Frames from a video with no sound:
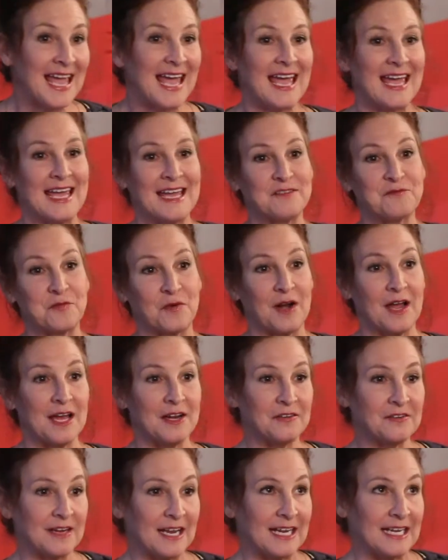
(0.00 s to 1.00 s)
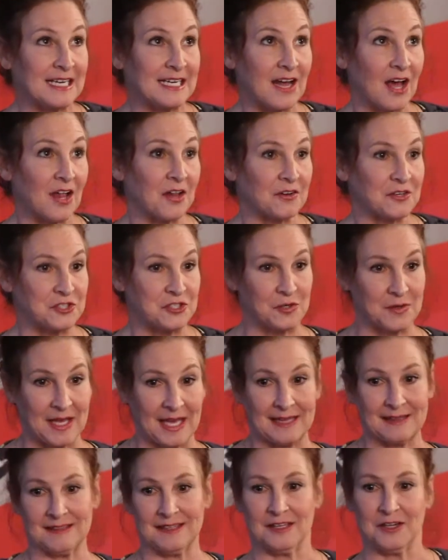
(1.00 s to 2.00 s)
And for $180, you
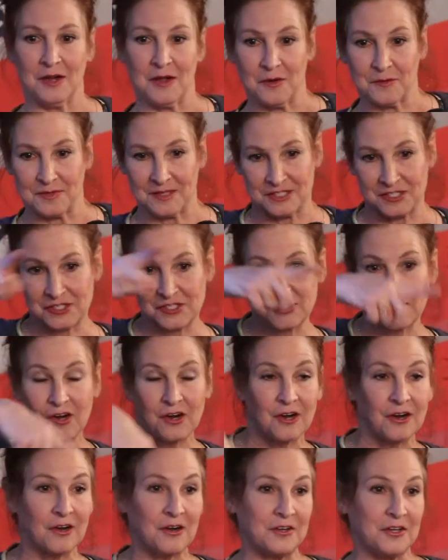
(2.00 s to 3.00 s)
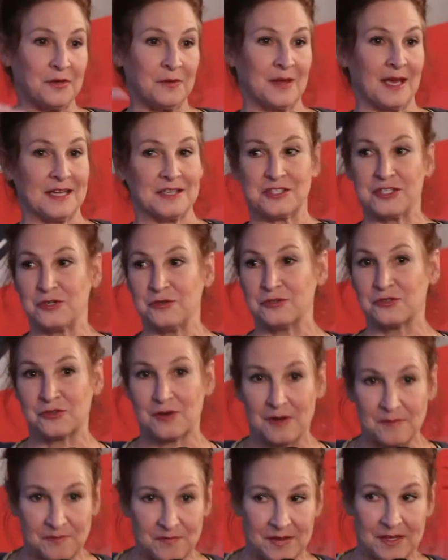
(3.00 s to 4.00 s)
get, the skirt, you get 2
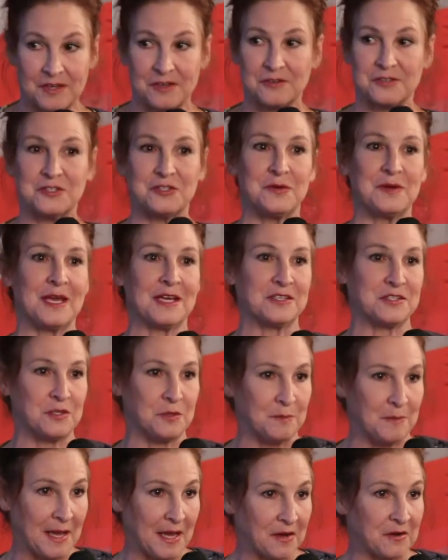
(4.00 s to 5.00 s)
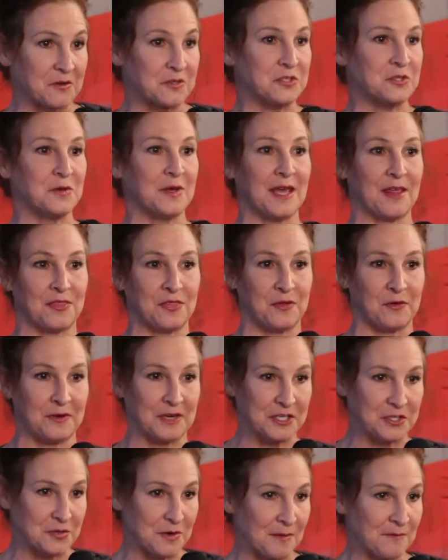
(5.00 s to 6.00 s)
Trump figures, you get 2 banners, you get
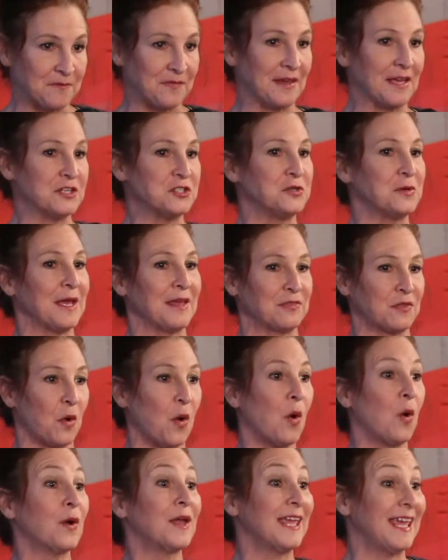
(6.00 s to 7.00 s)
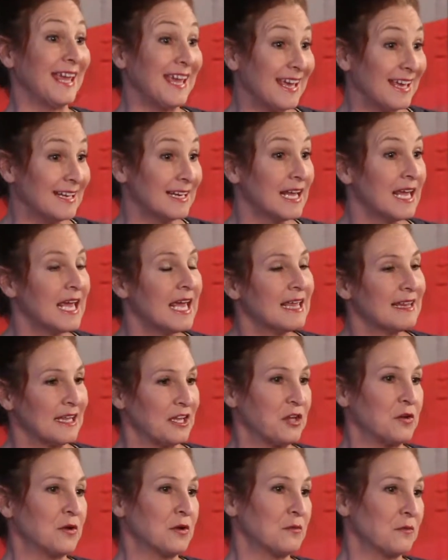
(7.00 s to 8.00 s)
30 Trump fans, you get the whole kit that
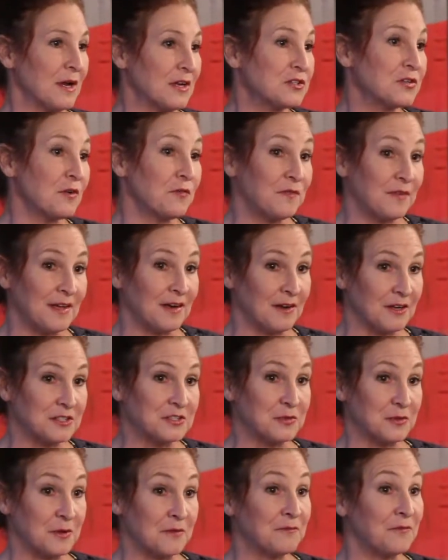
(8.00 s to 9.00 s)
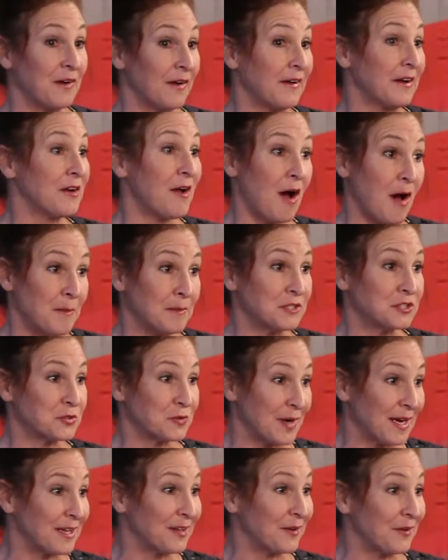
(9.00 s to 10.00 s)
you can retrofit onto a very common
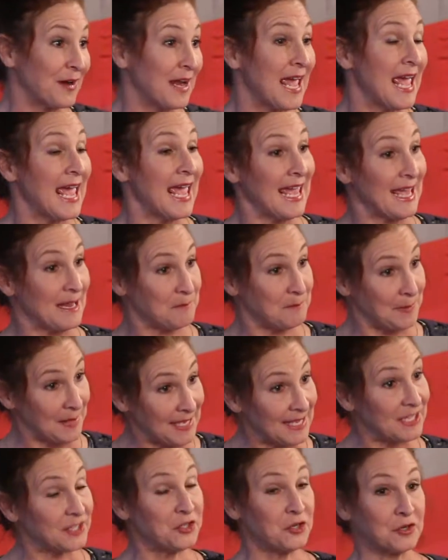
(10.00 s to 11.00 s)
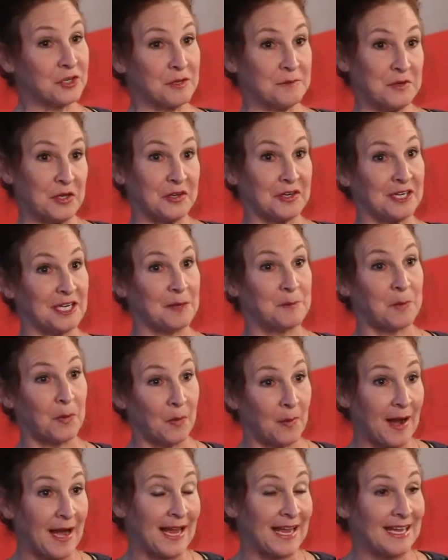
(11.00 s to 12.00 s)
trailer and be in your community
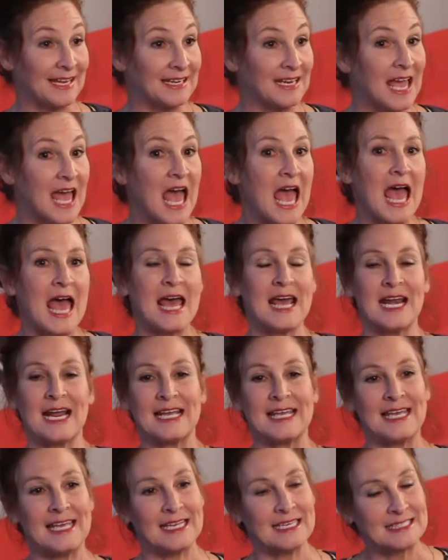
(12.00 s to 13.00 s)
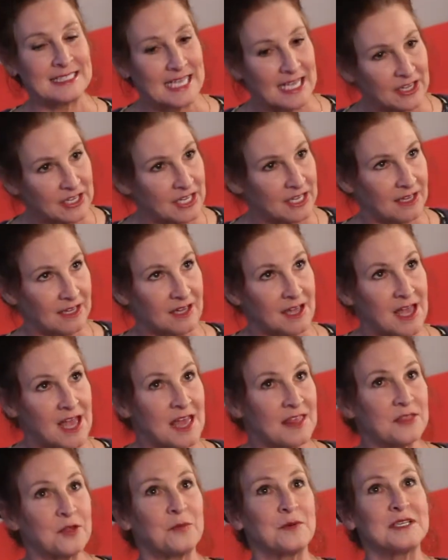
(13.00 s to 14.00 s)
parade. And I can't tell you,
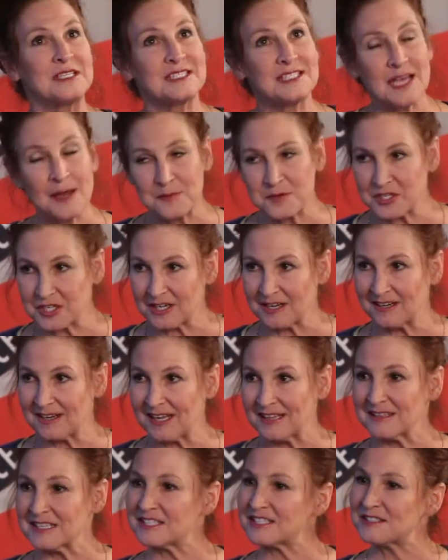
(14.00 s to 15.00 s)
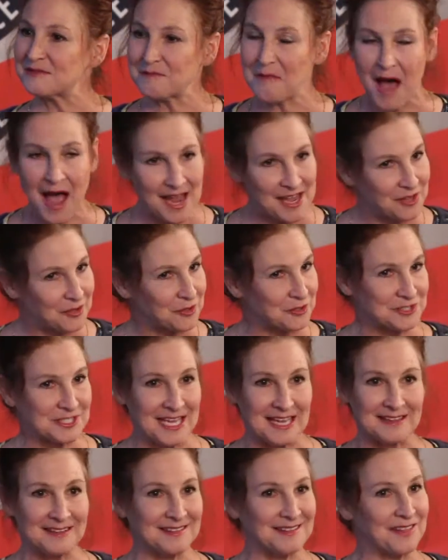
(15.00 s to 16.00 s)
the reception and the smiles
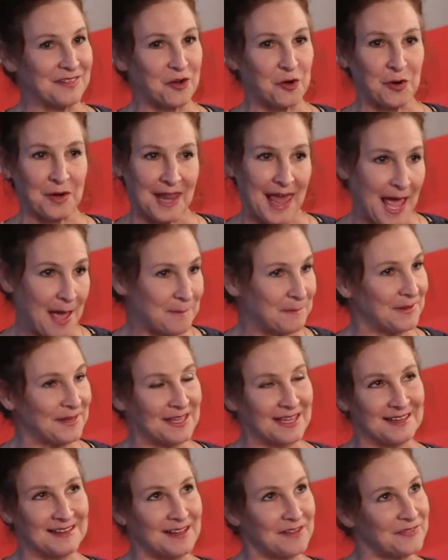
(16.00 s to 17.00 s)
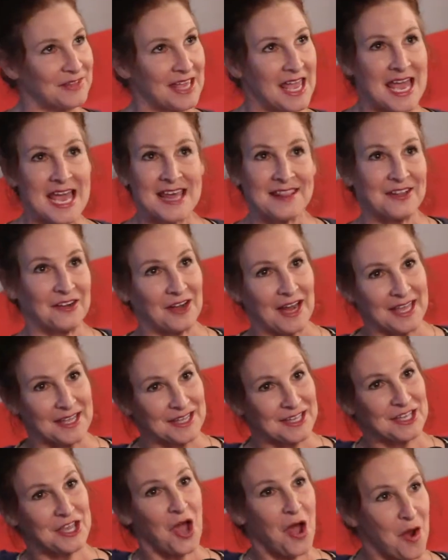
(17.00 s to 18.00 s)
and the clapping and everything, they're
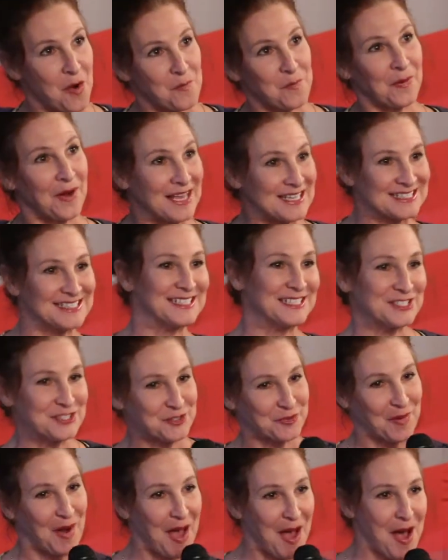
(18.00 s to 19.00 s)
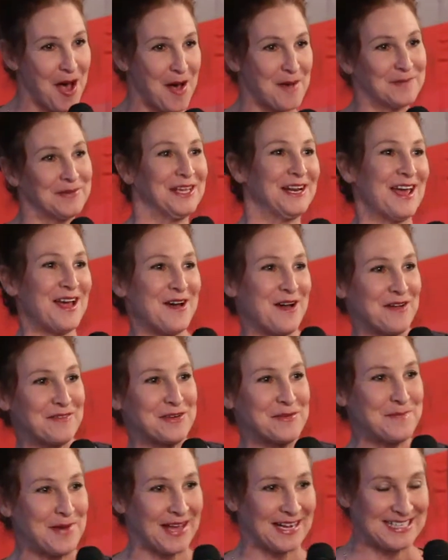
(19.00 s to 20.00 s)
like, go President Trump,
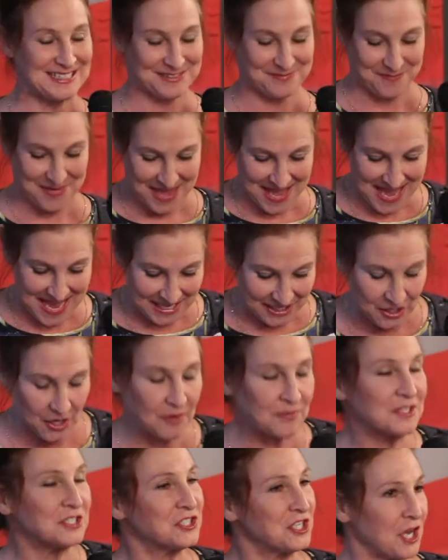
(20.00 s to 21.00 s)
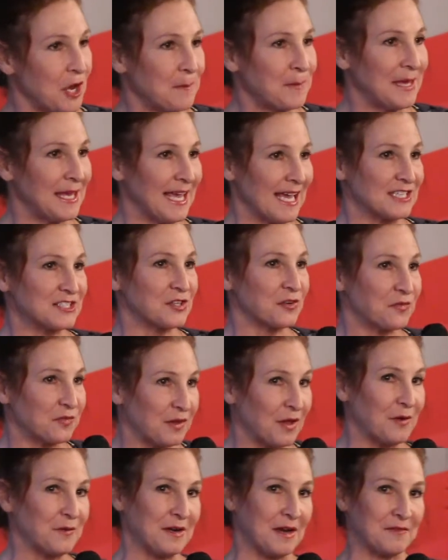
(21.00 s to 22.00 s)
everybody's, the GOPs are
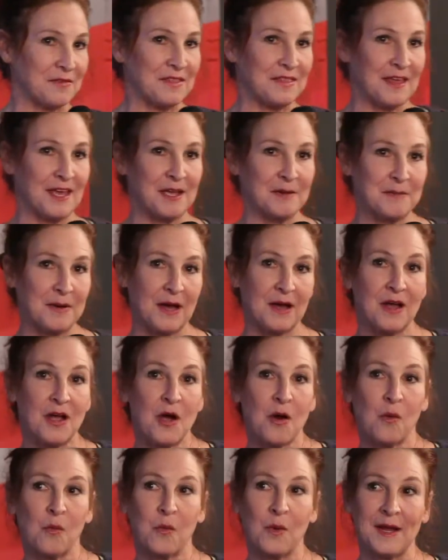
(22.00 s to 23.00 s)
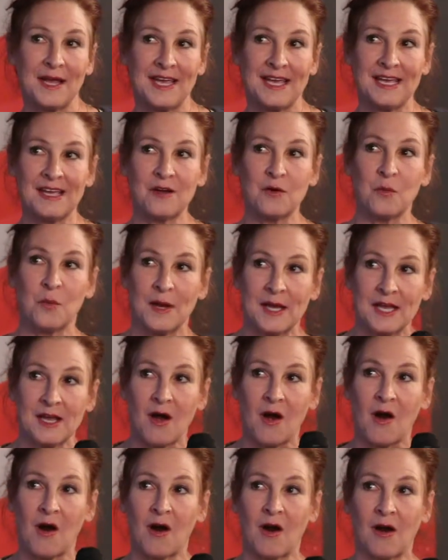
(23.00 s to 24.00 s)
floating everything, but we
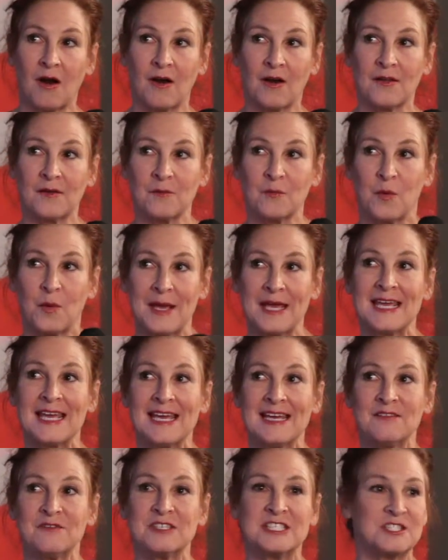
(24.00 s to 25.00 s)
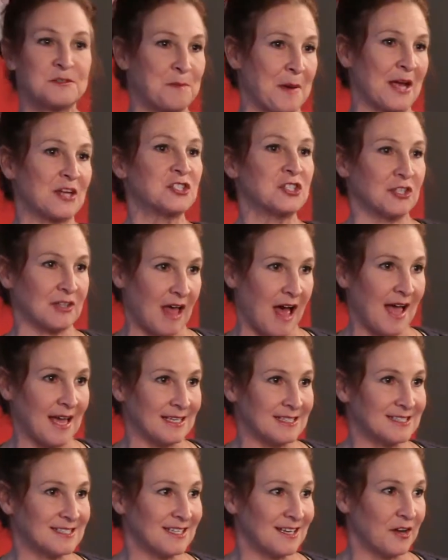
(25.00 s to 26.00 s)
can
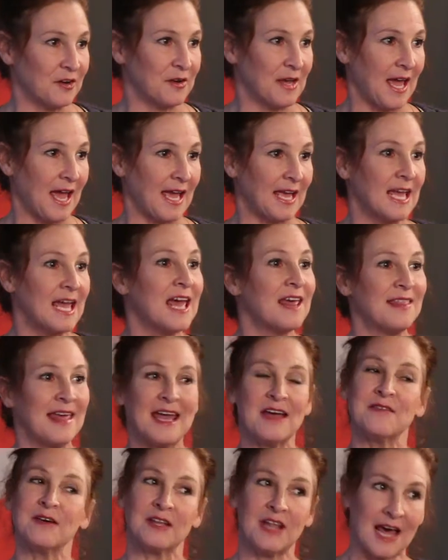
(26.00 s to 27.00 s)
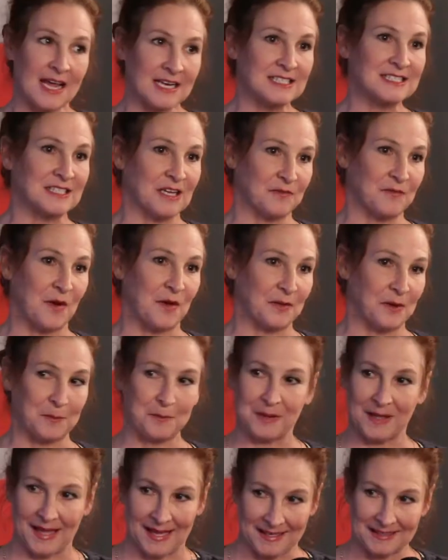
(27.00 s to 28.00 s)
specialize, okay? They have a lot of stuff on their
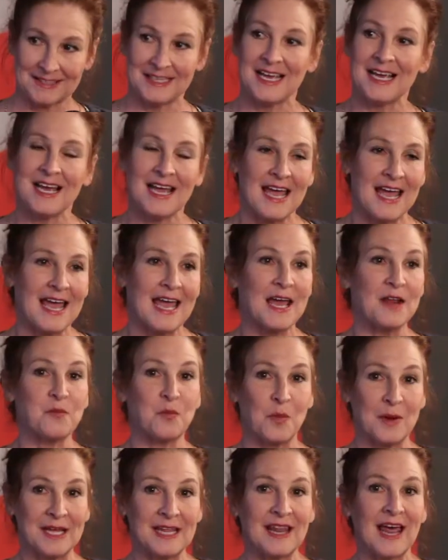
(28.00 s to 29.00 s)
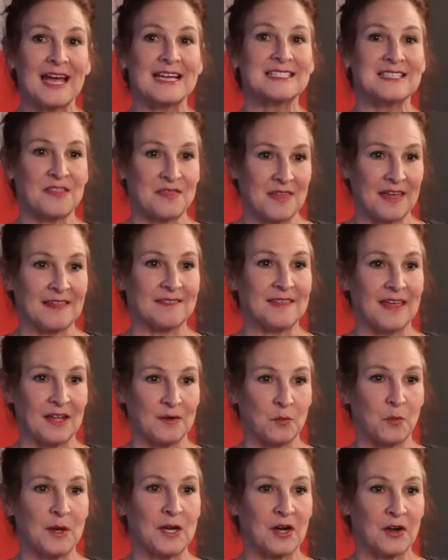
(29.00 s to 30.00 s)
plate. And we like to think
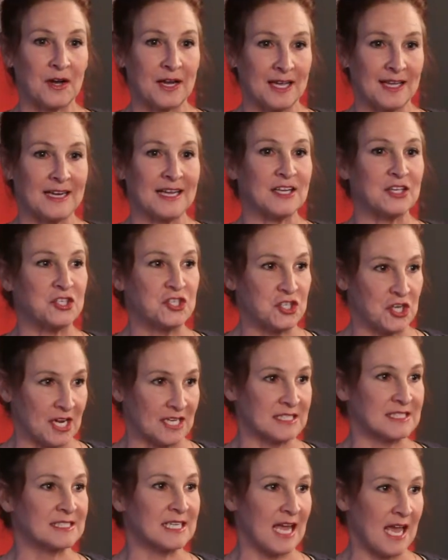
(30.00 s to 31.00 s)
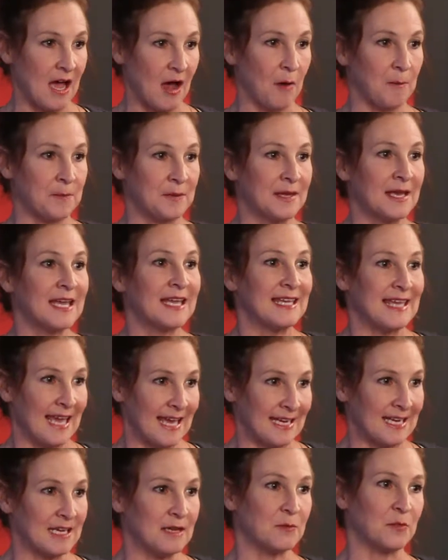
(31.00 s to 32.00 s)
that we are in it just to help
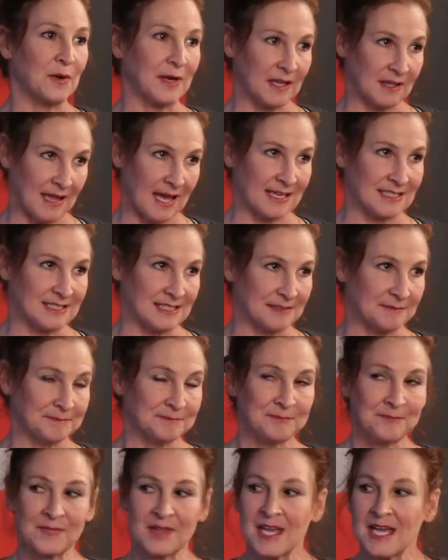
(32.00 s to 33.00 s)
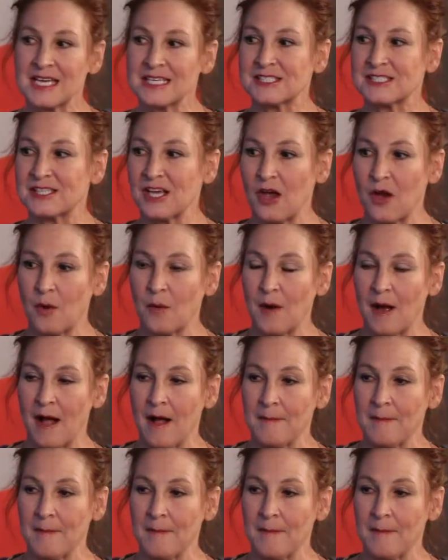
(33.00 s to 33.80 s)
get him reelected. So